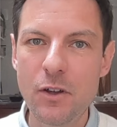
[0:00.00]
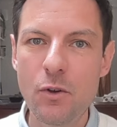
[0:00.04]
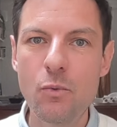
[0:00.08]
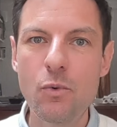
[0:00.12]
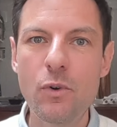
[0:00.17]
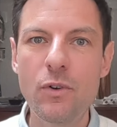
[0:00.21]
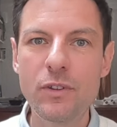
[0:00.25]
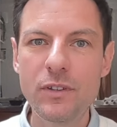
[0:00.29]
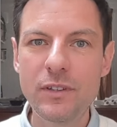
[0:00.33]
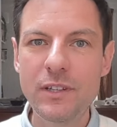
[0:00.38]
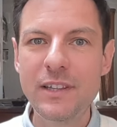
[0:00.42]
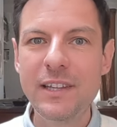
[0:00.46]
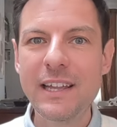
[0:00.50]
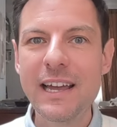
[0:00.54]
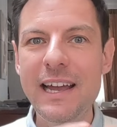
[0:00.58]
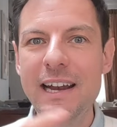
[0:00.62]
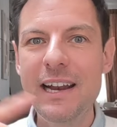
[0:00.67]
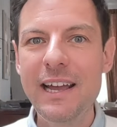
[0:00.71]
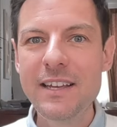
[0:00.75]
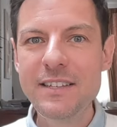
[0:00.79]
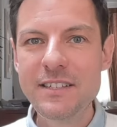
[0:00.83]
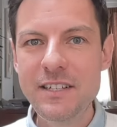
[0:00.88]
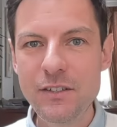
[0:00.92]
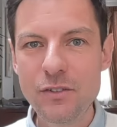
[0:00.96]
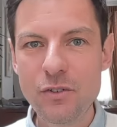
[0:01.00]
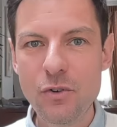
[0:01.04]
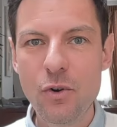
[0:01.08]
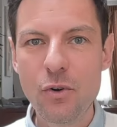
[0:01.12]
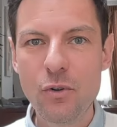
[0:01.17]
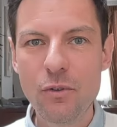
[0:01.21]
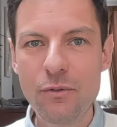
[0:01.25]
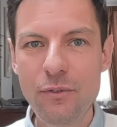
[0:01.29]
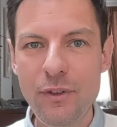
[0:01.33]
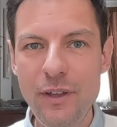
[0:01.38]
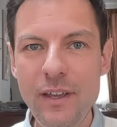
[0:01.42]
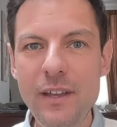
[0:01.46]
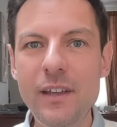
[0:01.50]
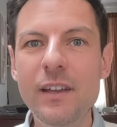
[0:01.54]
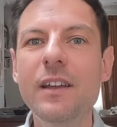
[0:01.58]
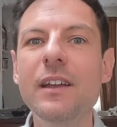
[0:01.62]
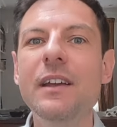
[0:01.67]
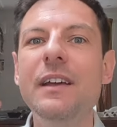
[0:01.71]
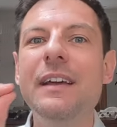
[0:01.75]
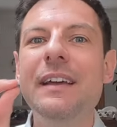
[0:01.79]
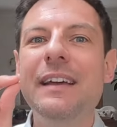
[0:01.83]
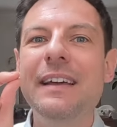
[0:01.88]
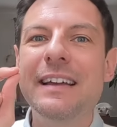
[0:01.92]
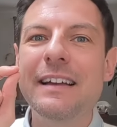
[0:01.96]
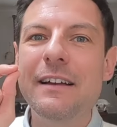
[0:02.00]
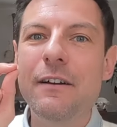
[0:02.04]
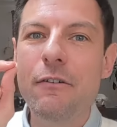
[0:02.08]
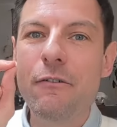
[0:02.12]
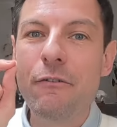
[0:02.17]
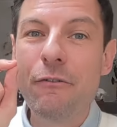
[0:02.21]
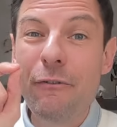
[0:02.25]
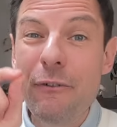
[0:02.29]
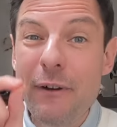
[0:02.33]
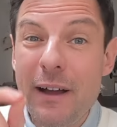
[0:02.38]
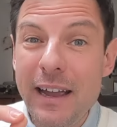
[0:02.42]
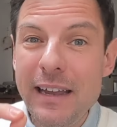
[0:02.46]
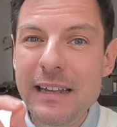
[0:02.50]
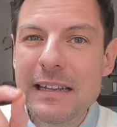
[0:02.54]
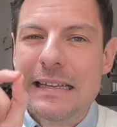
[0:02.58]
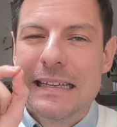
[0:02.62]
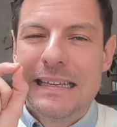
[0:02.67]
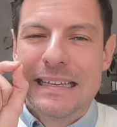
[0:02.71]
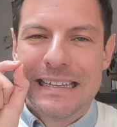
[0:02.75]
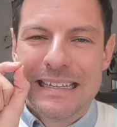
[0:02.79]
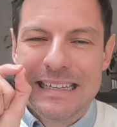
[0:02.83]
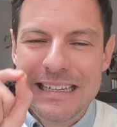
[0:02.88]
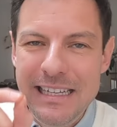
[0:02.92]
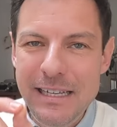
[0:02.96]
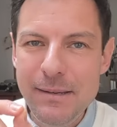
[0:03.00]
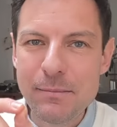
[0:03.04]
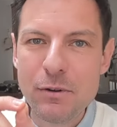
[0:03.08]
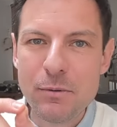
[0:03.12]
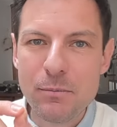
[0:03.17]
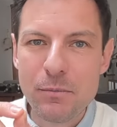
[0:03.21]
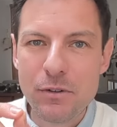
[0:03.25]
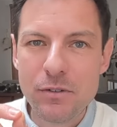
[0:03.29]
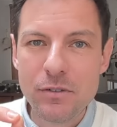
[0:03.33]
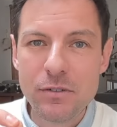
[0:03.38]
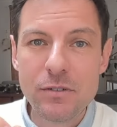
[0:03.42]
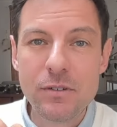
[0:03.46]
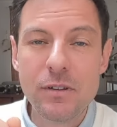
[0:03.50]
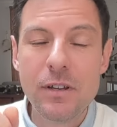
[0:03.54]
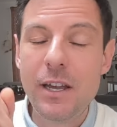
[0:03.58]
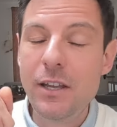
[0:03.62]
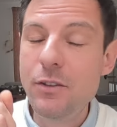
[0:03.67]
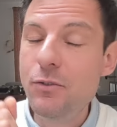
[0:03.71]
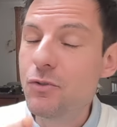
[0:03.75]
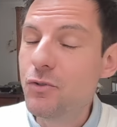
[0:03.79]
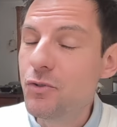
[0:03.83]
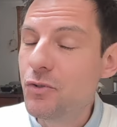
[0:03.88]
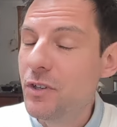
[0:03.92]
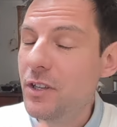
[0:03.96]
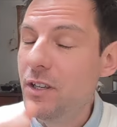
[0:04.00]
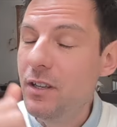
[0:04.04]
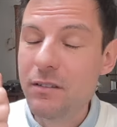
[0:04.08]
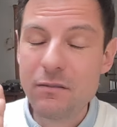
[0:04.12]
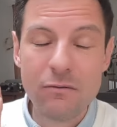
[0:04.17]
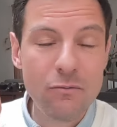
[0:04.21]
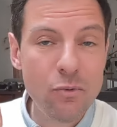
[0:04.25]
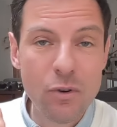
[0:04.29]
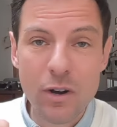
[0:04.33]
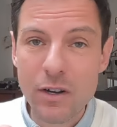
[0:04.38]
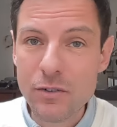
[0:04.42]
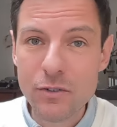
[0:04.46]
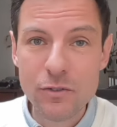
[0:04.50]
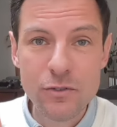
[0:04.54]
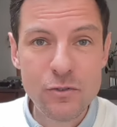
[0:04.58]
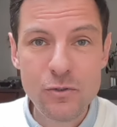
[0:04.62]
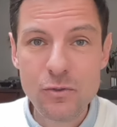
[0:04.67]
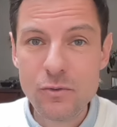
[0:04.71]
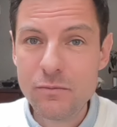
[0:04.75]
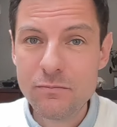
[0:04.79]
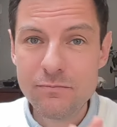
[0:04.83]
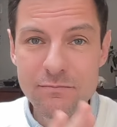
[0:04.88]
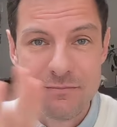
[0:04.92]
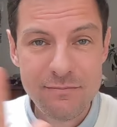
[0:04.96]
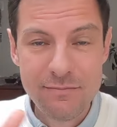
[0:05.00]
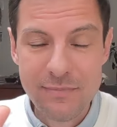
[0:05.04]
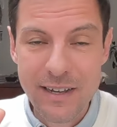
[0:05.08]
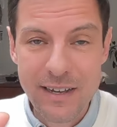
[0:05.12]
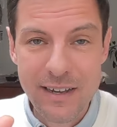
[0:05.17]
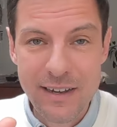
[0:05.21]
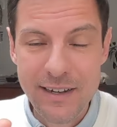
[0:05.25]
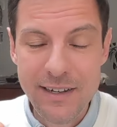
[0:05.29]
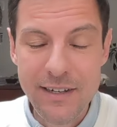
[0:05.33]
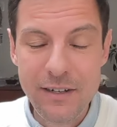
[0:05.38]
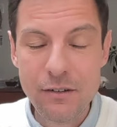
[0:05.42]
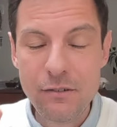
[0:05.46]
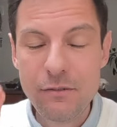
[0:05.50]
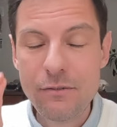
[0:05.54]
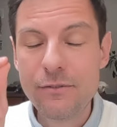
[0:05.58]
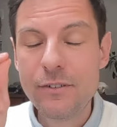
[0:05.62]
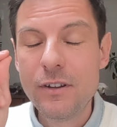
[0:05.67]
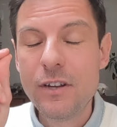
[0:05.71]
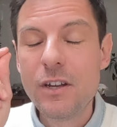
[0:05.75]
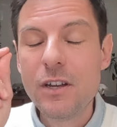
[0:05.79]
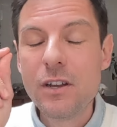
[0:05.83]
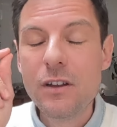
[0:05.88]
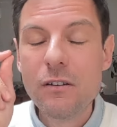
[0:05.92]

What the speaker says: Rather than analyzing the whole thing, find key moments, and usually one or two are enough.